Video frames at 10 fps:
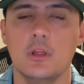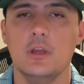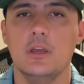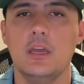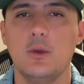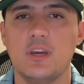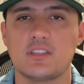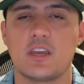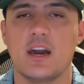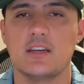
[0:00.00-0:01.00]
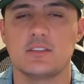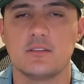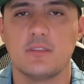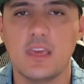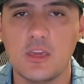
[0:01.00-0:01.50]
Anyways,
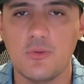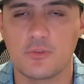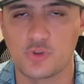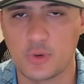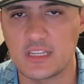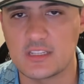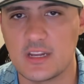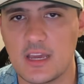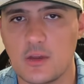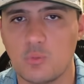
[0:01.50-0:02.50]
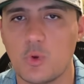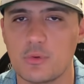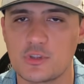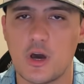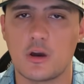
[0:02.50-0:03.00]
guys, thank you for joining today. We
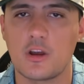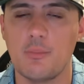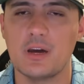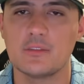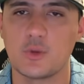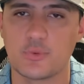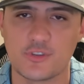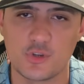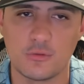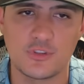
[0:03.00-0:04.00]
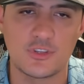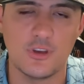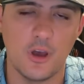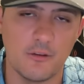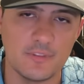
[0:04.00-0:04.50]
will talk about the results
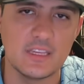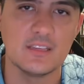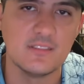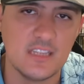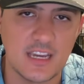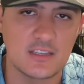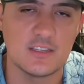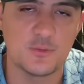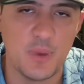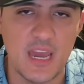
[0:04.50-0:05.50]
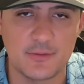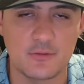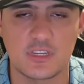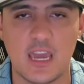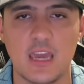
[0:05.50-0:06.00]
of the
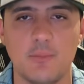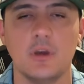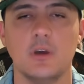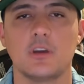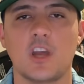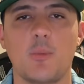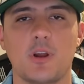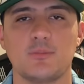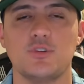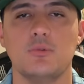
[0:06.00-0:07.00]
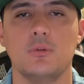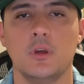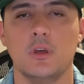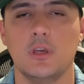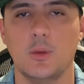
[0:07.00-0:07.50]
Texans-Panthers game coming up soon,
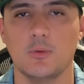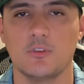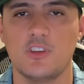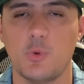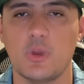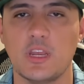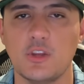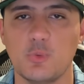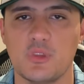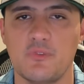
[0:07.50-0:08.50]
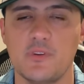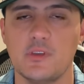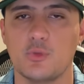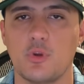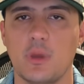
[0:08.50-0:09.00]
and we'll see what we can do with the
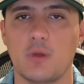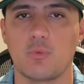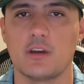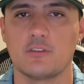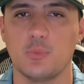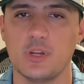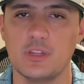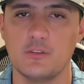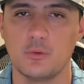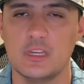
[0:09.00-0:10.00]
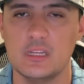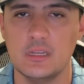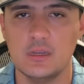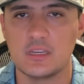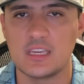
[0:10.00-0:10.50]
53-man roster. But until then,
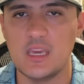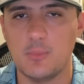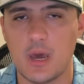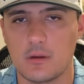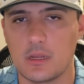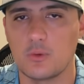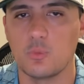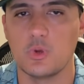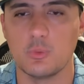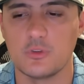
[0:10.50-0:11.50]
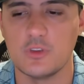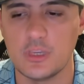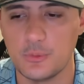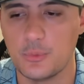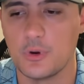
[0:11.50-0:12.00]
keep pounding. We will see
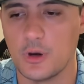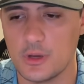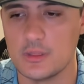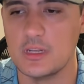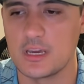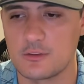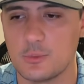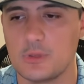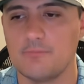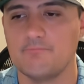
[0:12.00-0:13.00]
you on the next one.